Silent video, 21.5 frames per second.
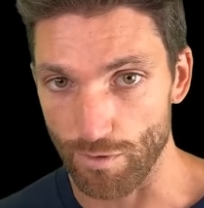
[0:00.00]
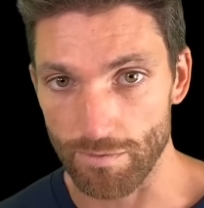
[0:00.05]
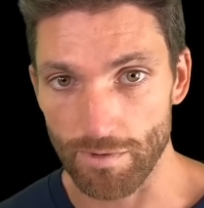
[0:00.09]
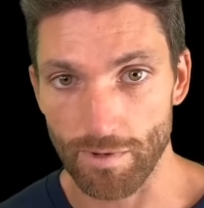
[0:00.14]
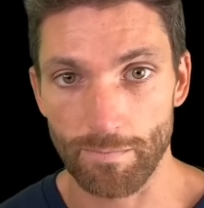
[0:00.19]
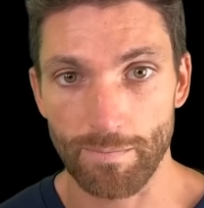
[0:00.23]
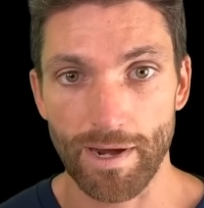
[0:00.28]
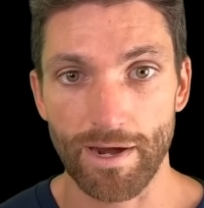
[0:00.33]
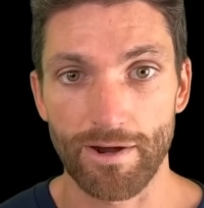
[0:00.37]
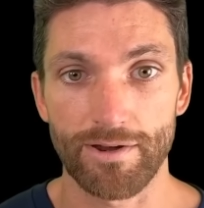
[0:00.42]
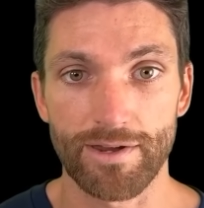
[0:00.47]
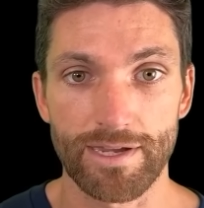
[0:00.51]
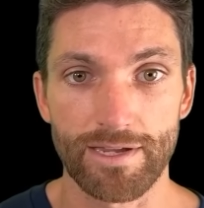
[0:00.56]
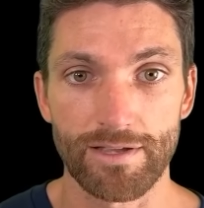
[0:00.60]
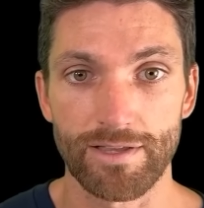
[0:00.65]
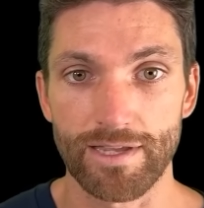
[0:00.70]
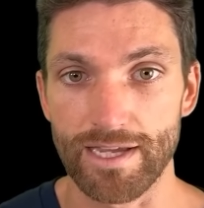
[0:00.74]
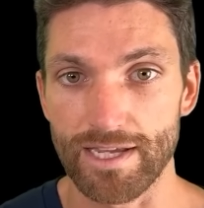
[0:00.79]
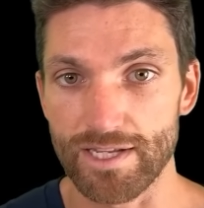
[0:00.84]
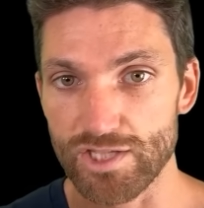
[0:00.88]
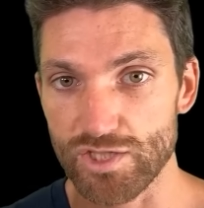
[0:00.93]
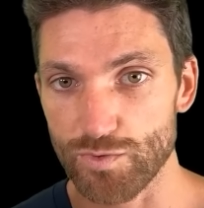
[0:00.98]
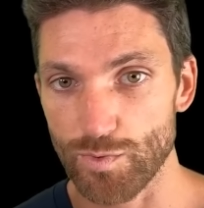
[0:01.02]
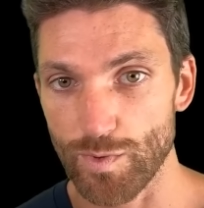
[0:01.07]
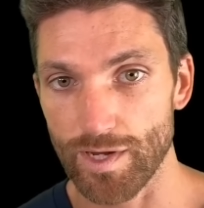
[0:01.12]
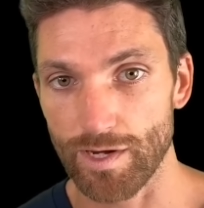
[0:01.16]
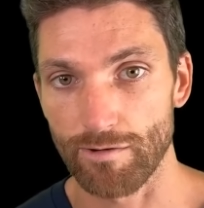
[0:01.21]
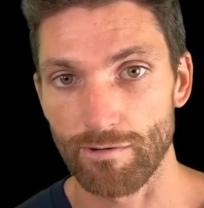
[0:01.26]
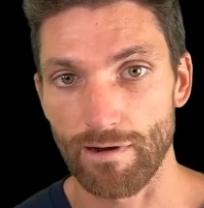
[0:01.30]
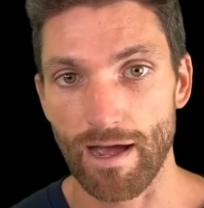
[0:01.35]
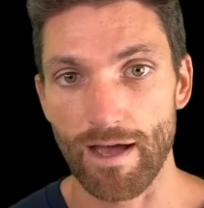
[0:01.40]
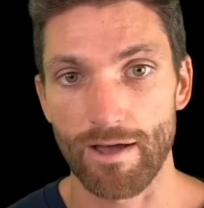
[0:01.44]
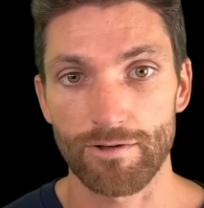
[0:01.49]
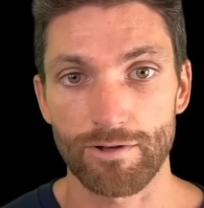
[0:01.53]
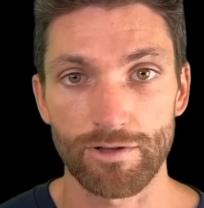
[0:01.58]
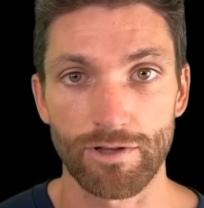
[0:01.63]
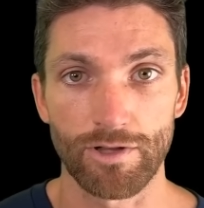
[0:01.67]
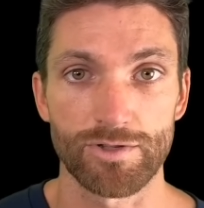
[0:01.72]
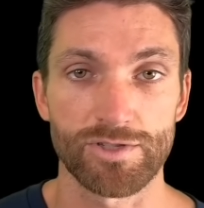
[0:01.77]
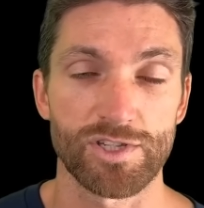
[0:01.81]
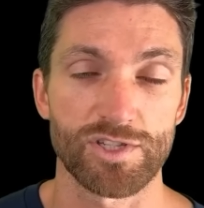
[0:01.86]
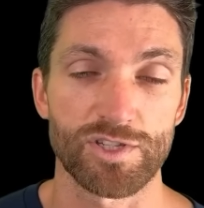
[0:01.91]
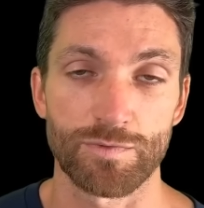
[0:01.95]
their perihelion, swing around
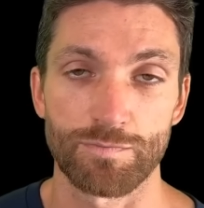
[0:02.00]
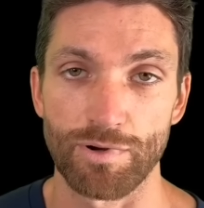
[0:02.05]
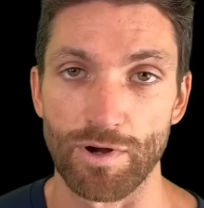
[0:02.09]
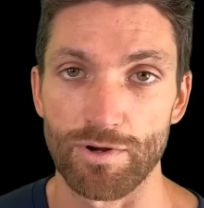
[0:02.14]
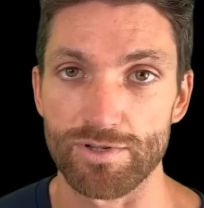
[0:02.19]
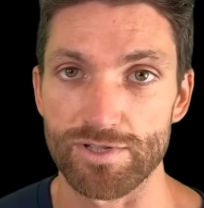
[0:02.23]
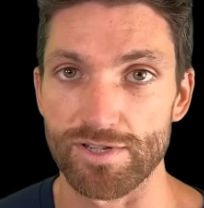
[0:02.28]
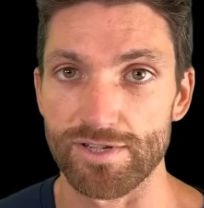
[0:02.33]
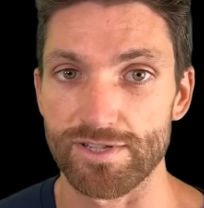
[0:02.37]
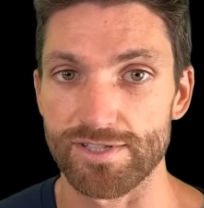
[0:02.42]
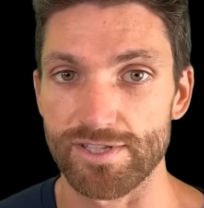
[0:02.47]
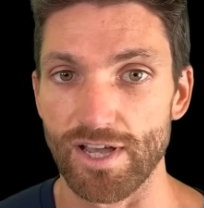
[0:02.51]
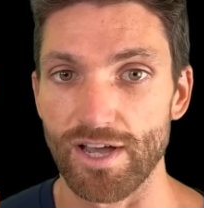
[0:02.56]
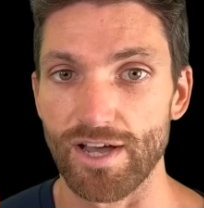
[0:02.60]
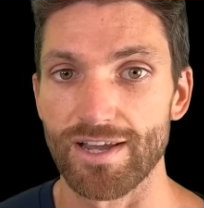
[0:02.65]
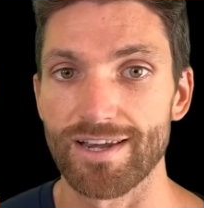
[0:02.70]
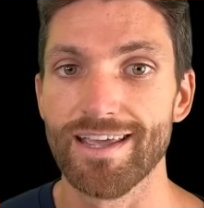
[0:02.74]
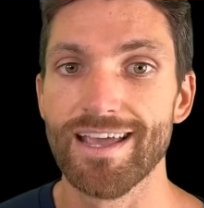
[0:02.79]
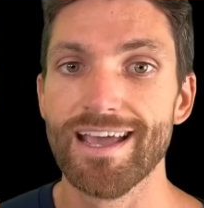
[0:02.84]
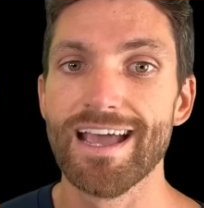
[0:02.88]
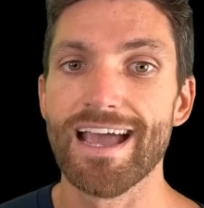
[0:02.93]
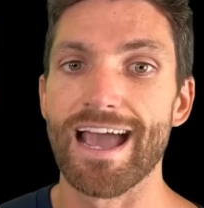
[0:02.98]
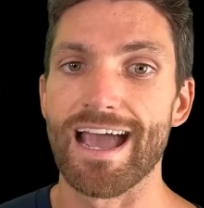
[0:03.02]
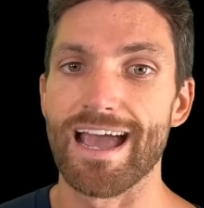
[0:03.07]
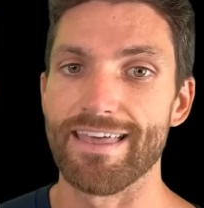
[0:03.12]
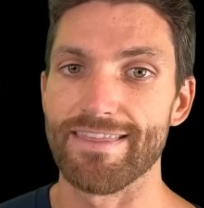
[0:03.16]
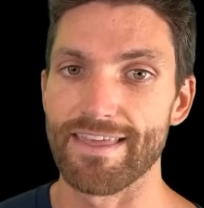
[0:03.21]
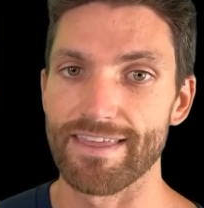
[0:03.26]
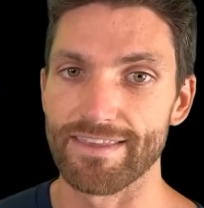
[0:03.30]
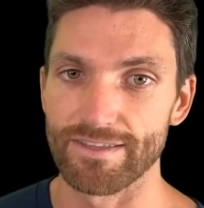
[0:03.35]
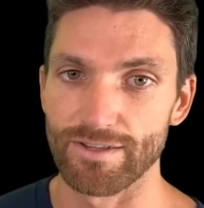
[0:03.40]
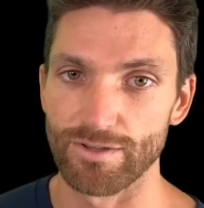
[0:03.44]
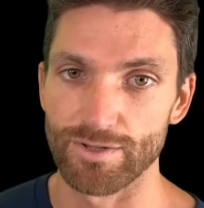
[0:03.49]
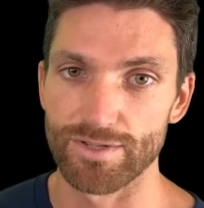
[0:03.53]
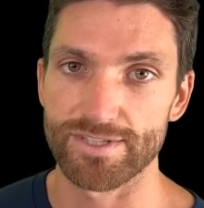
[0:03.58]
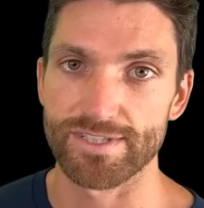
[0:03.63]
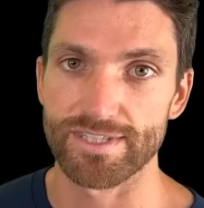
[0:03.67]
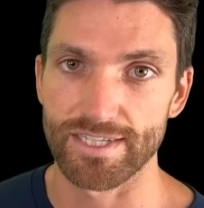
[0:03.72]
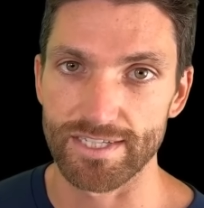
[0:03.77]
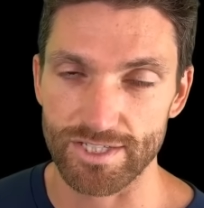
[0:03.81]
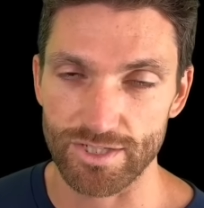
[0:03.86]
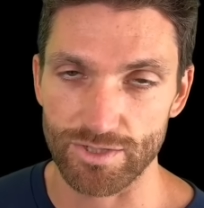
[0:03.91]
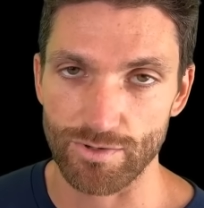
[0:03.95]
closest approach to the sun, and then they'll
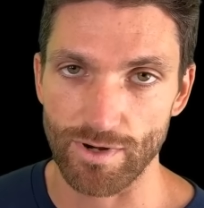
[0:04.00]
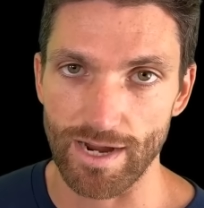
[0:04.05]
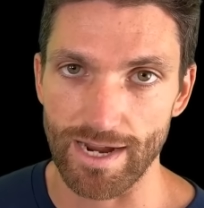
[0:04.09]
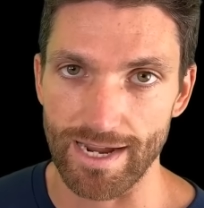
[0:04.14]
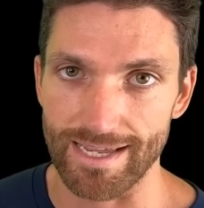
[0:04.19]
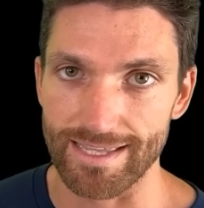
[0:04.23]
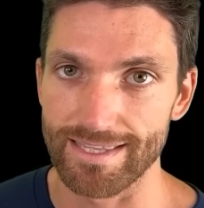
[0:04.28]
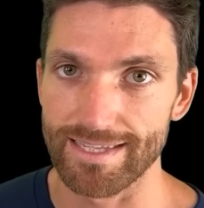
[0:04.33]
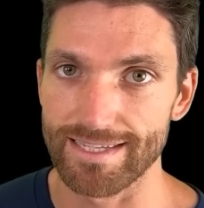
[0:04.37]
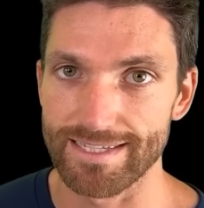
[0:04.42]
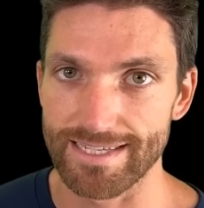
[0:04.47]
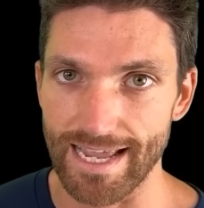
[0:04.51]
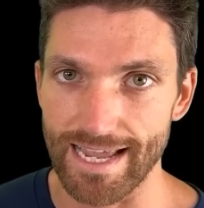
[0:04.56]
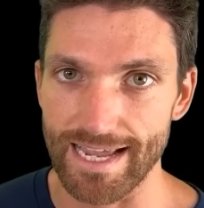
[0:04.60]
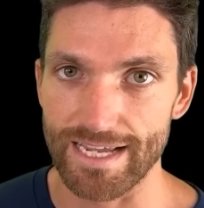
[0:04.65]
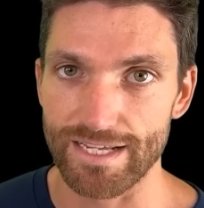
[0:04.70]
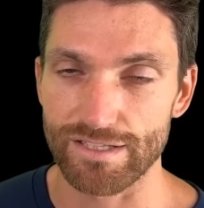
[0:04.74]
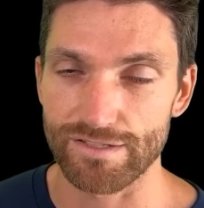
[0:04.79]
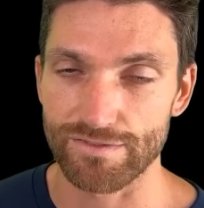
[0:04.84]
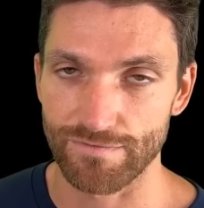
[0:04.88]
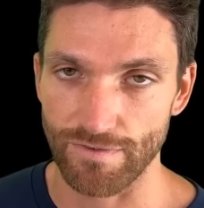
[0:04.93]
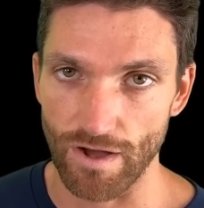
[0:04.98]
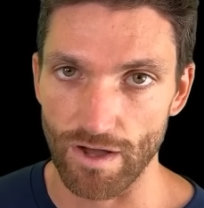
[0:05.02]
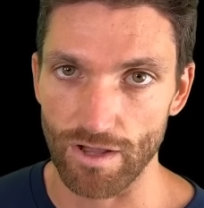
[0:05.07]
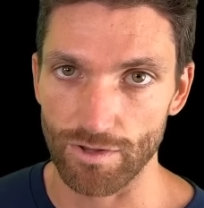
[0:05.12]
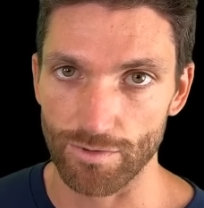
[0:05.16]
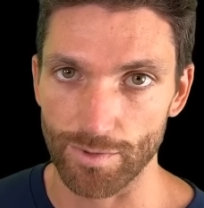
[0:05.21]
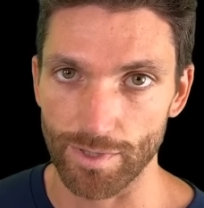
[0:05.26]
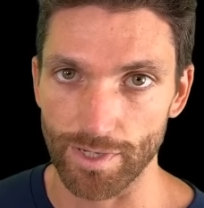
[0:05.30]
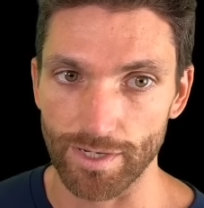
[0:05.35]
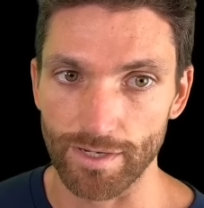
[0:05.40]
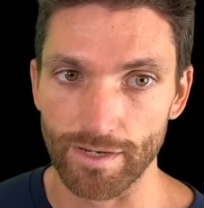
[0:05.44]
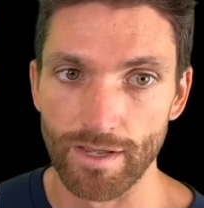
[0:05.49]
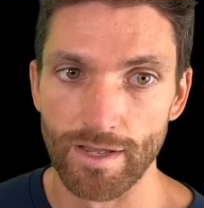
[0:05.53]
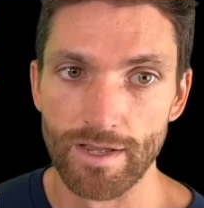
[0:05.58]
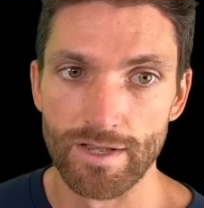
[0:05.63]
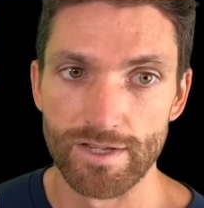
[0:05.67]
disintegrate in the days following.